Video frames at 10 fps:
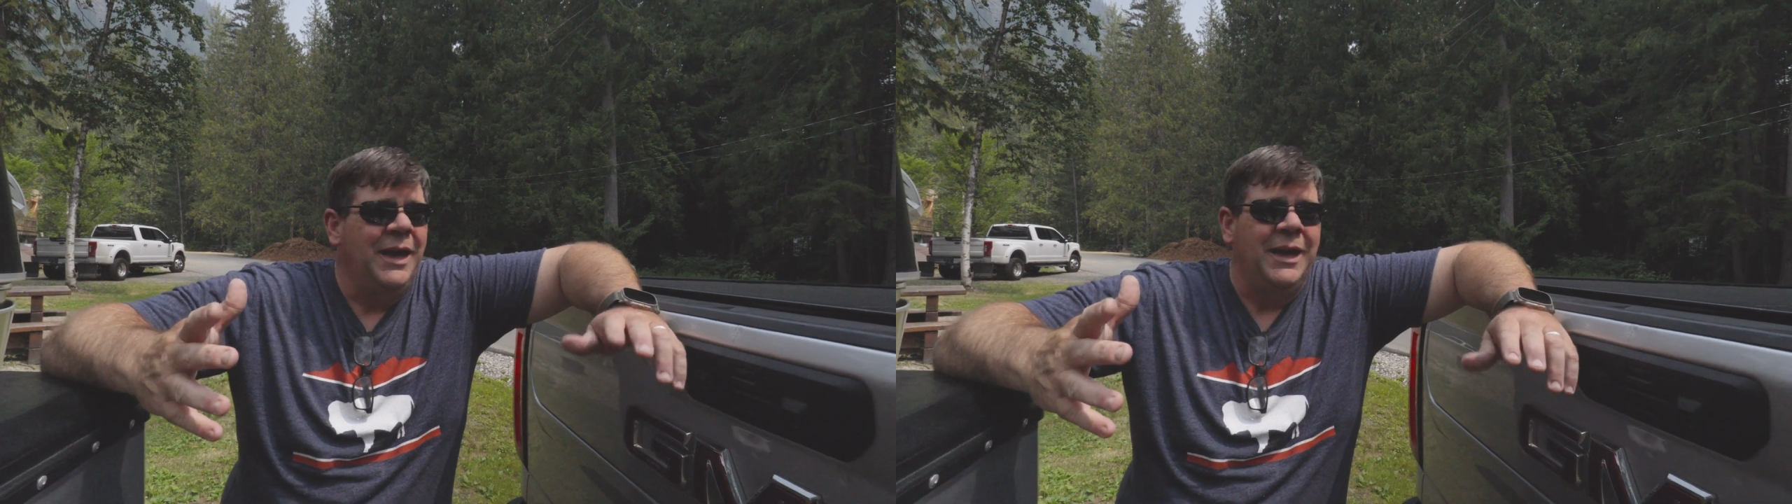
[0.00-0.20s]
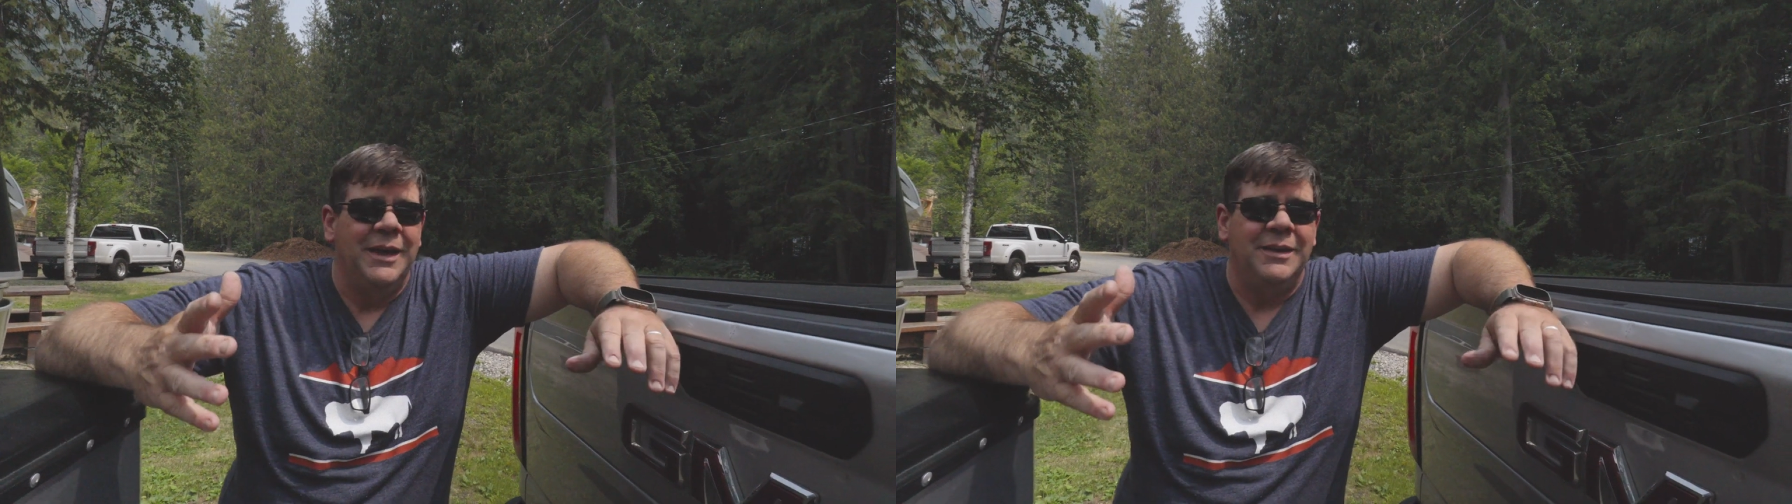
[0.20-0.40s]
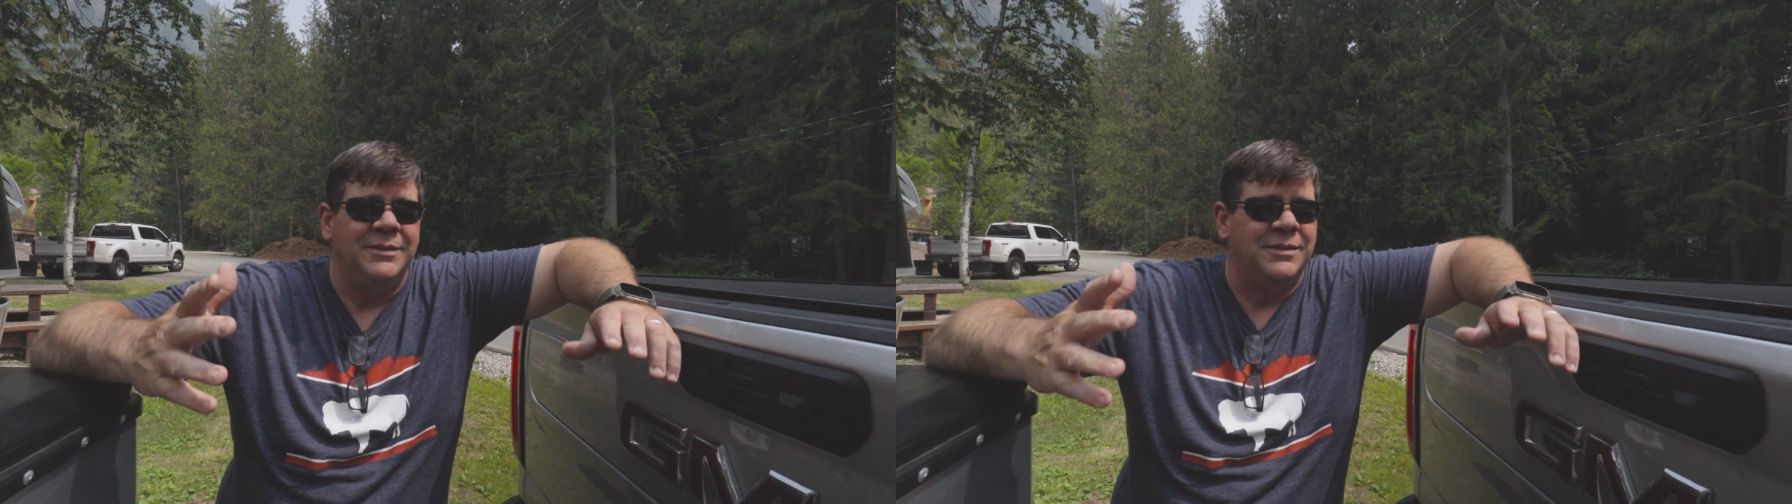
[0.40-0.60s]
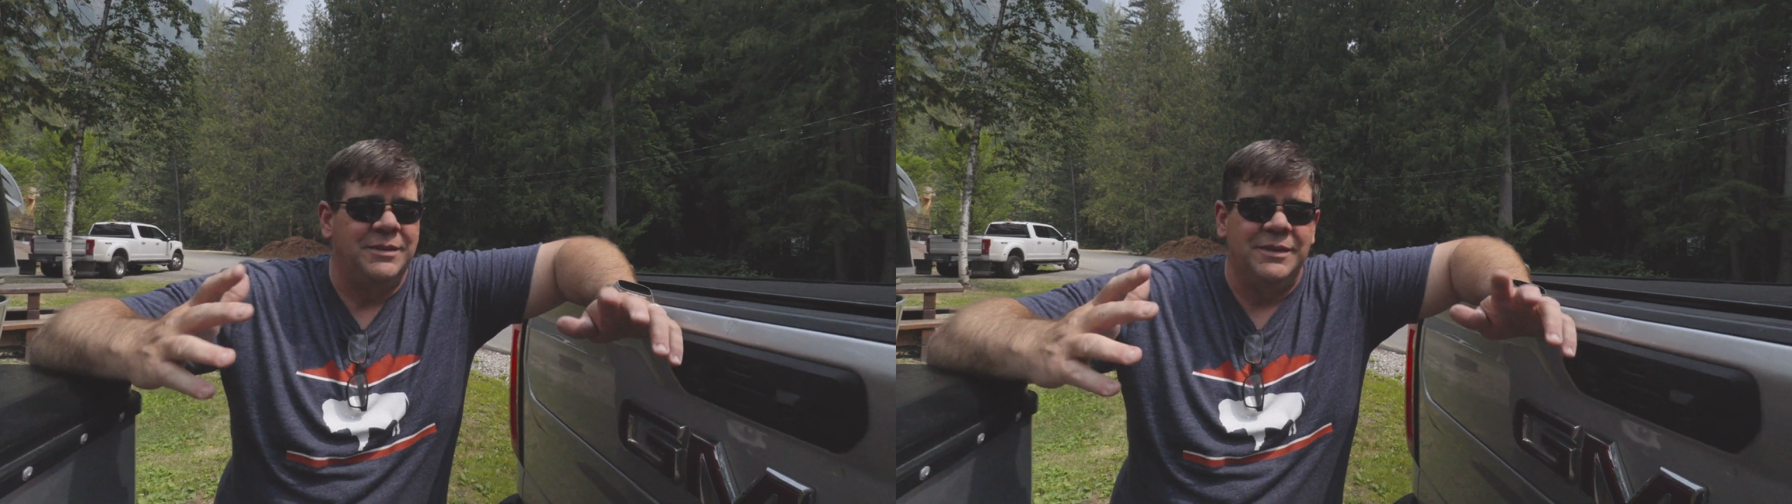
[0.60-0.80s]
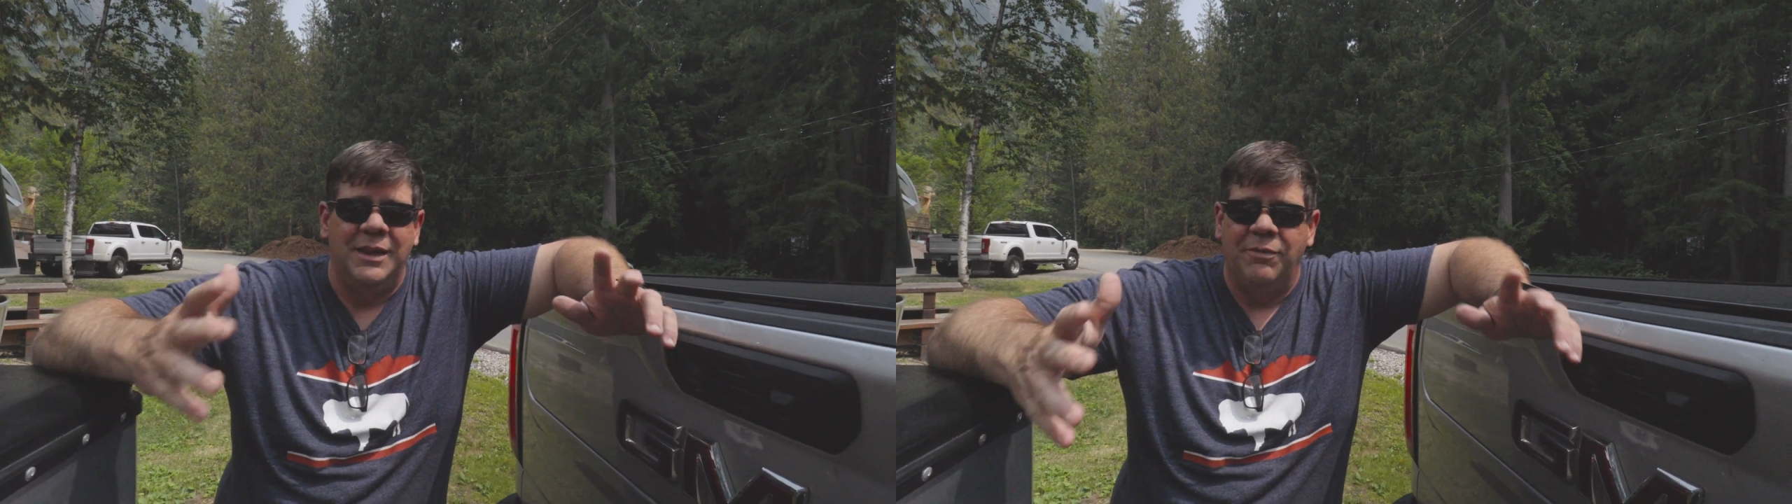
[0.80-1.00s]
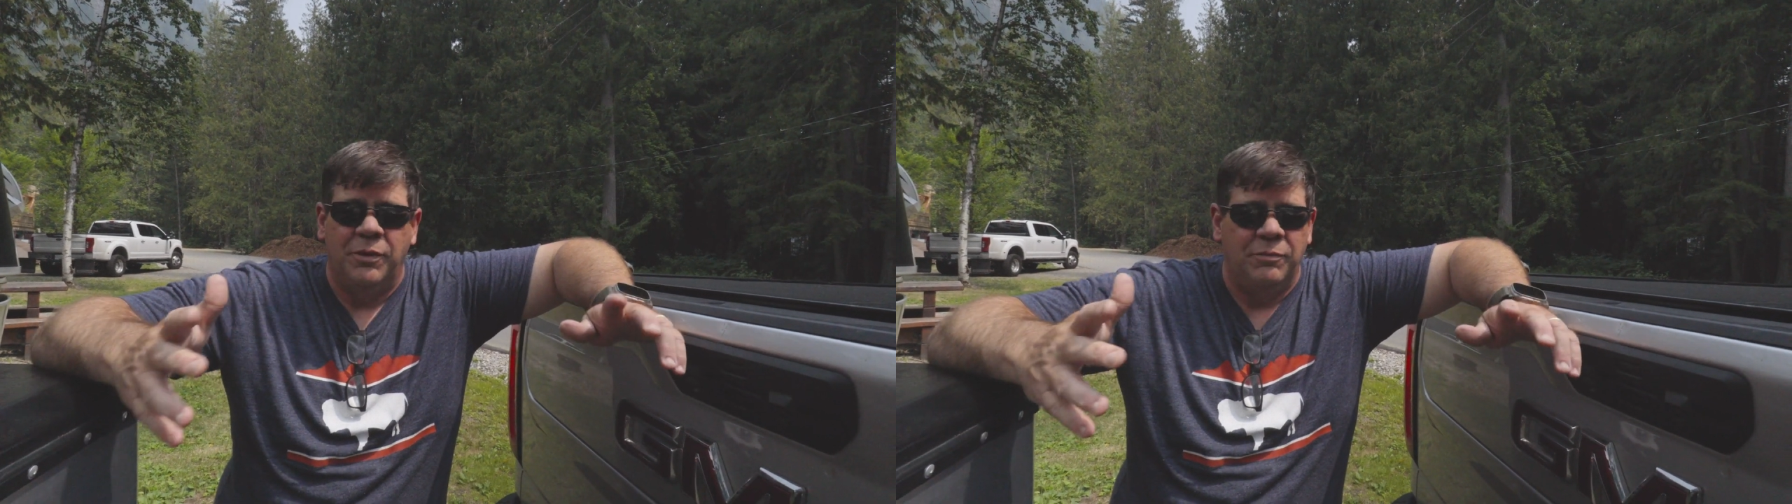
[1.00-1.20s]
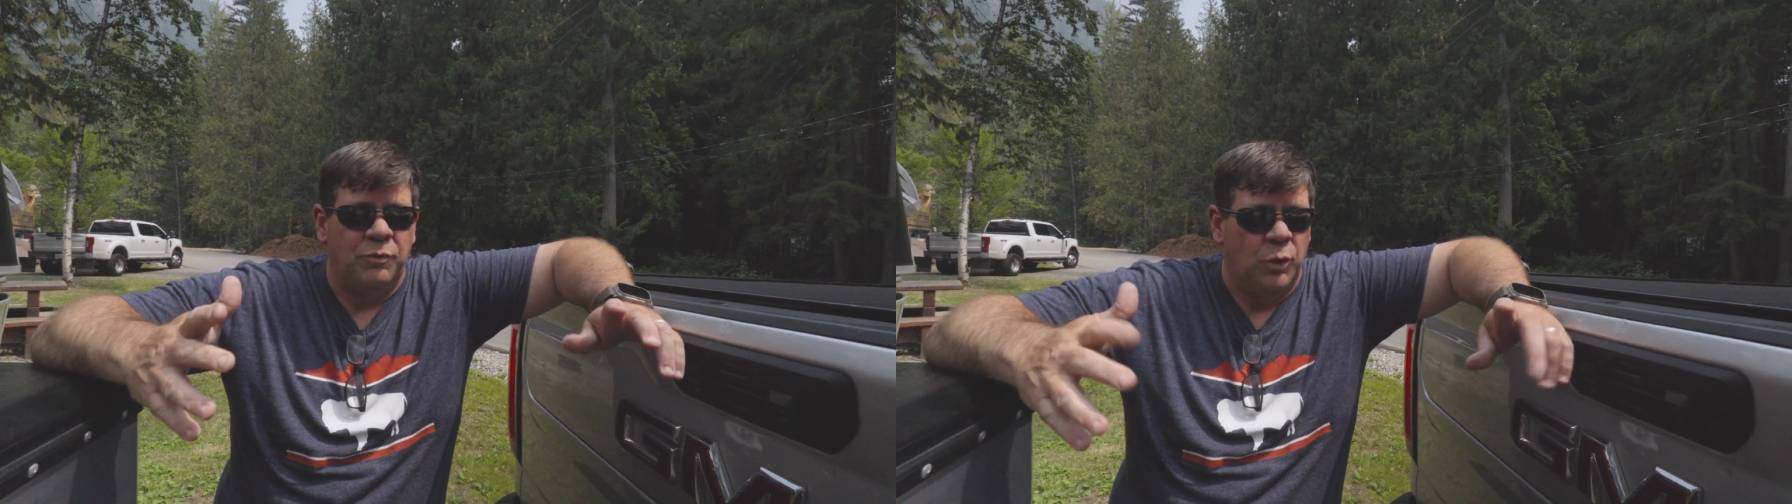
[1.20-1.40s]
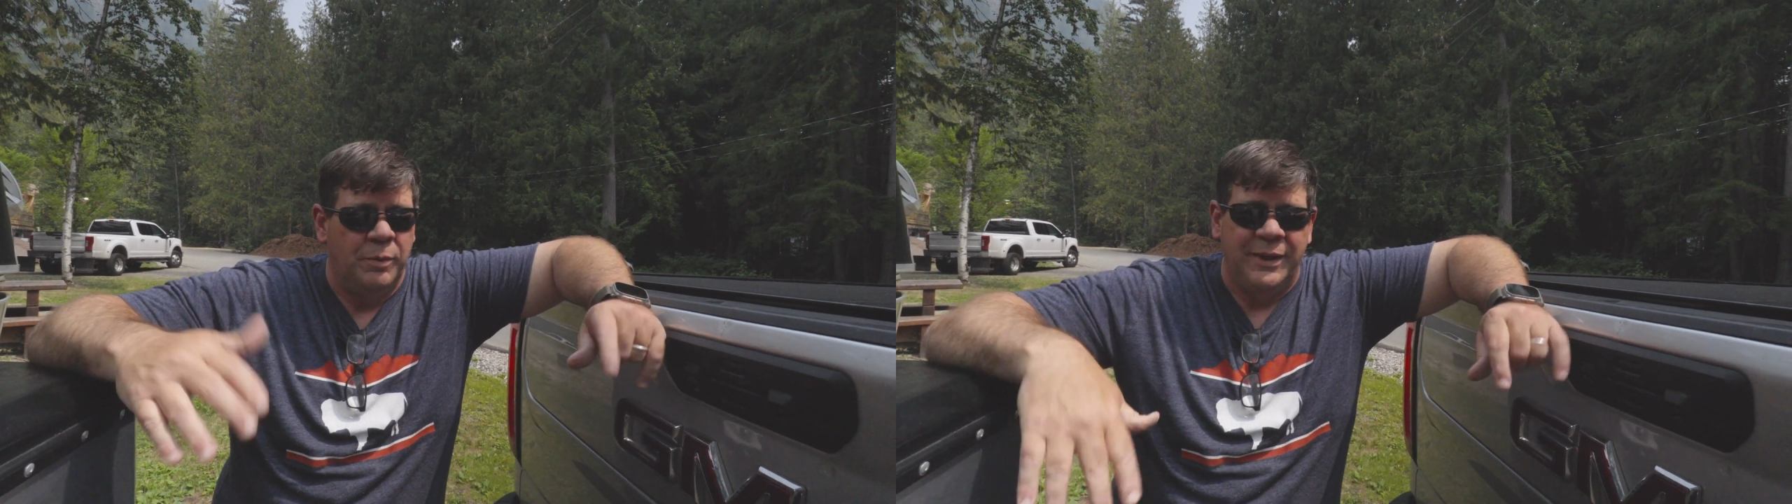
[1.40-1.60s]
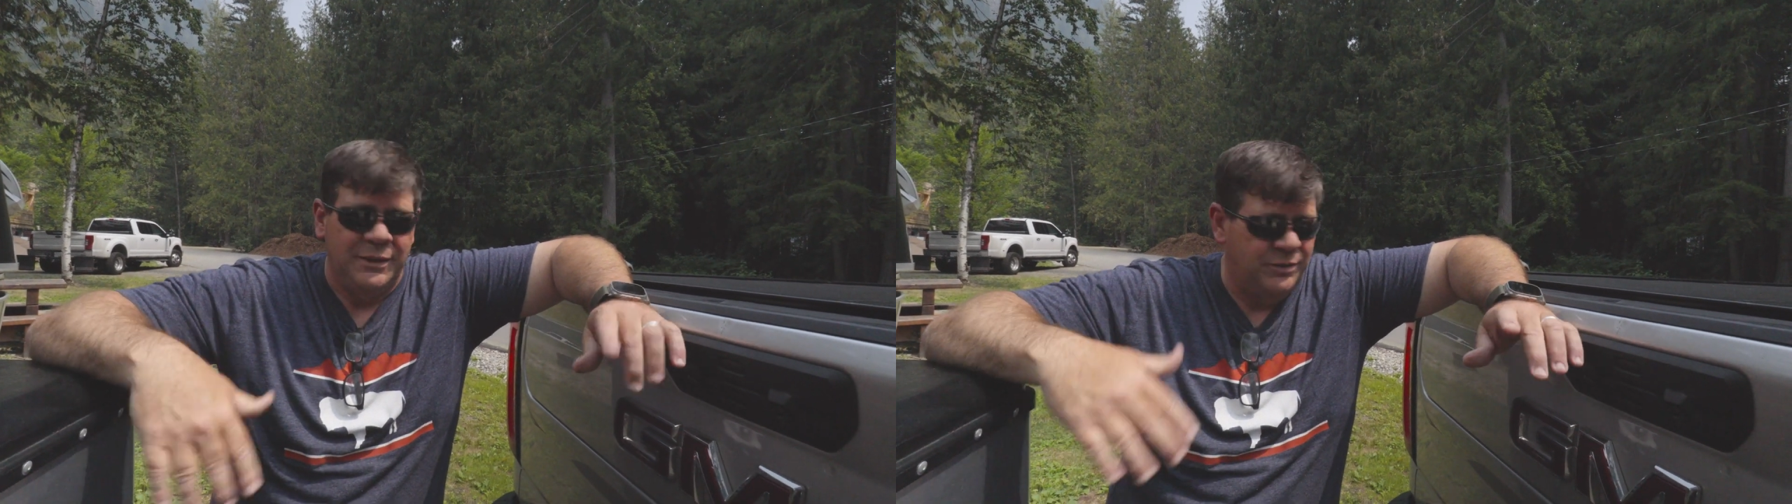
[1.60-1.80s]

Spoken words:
is different for me.